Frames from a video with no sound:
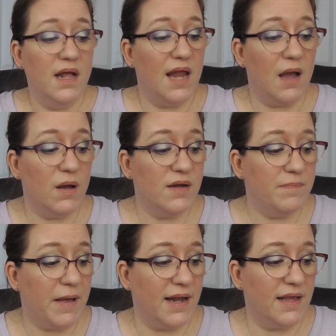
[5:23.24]
Now on to
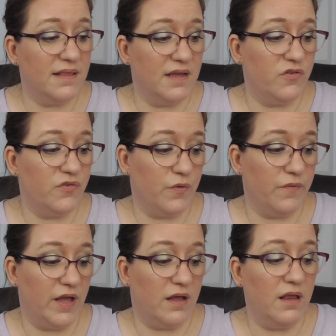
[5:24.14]
body things for
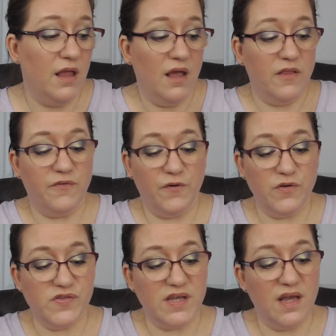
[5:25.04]
real. The
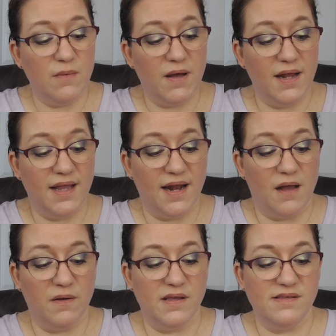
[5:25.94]
first thing I want to get
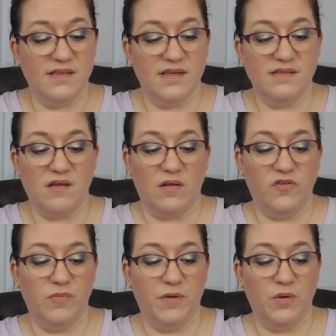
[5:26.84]
out is this
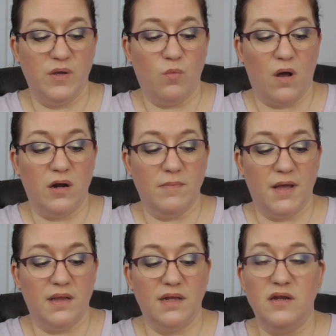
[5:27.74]
Ulta Beauty
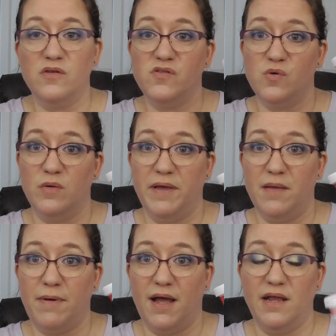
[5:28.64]
Watermelon
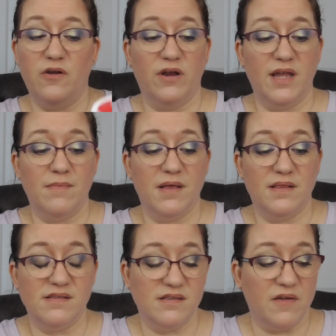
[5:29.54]
Sorbet Body Cream.
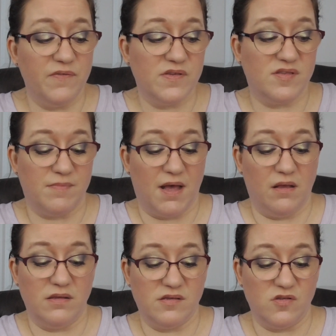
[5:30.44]
This stuff
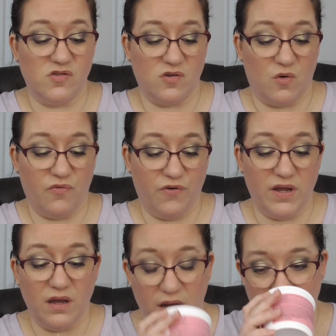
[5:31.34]
smells so
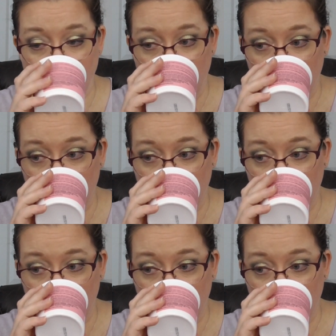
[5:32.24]
freaking good.